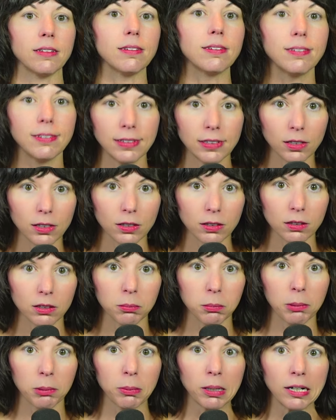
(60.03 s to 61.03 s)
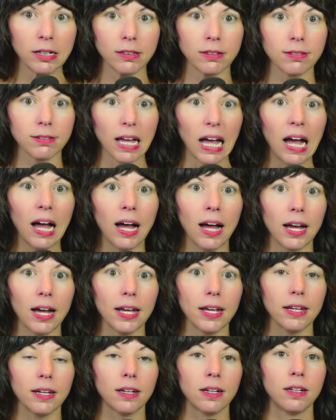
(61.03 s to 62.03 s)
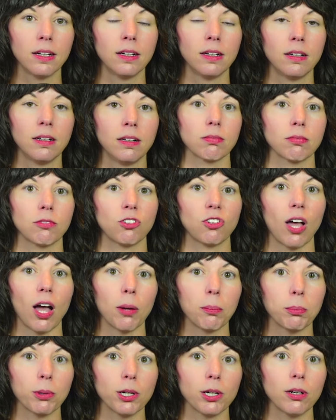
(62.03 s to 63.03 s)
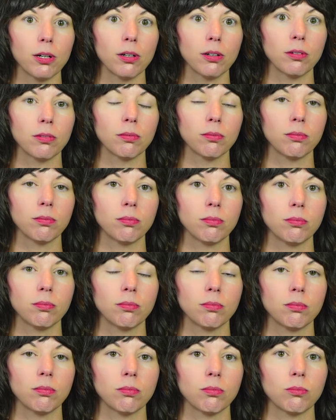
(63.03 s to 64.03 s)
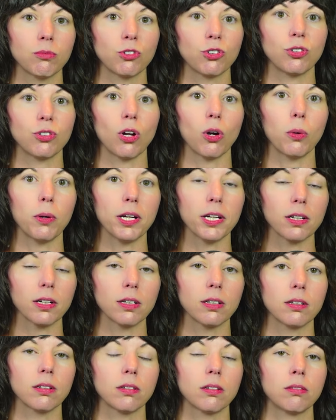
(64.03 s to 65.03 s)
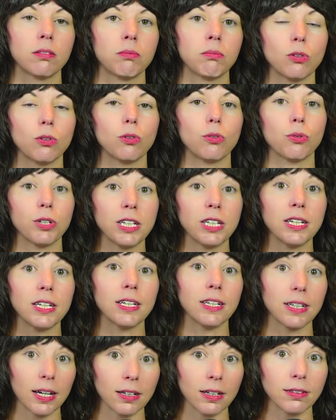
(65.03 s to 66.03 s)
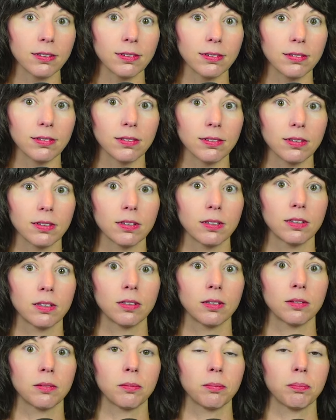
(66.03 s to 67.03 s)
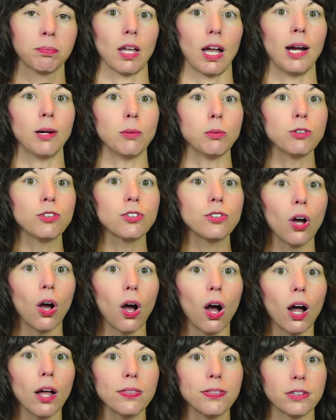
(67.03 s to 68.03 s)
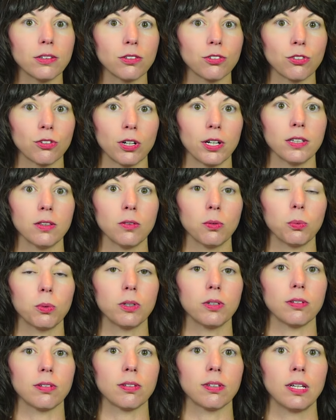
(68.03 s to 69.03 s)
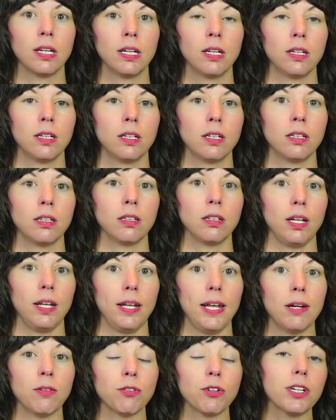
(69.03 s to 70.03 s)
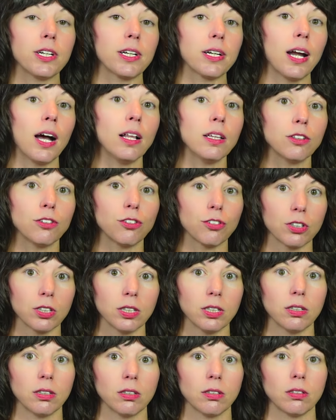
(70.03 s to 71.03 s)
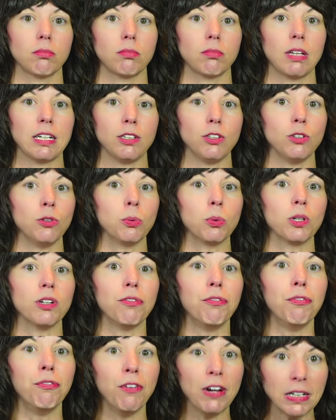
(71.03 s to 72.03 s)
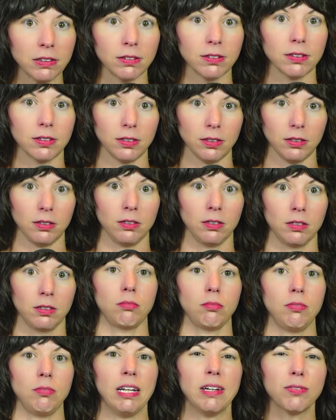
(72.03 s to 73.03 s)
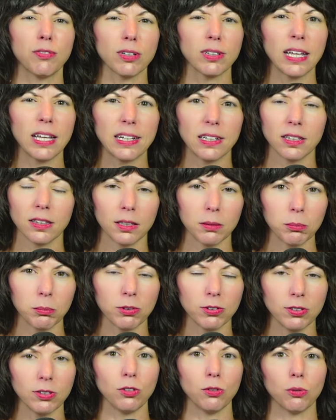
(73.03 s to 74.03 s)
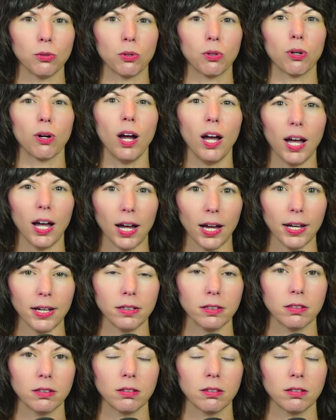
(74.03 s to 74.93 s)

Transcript: see her in my mind's eye, somber, stoic, greeting guests. I was taught that strength was never acknowledging that you were affected, never letting them see you cry.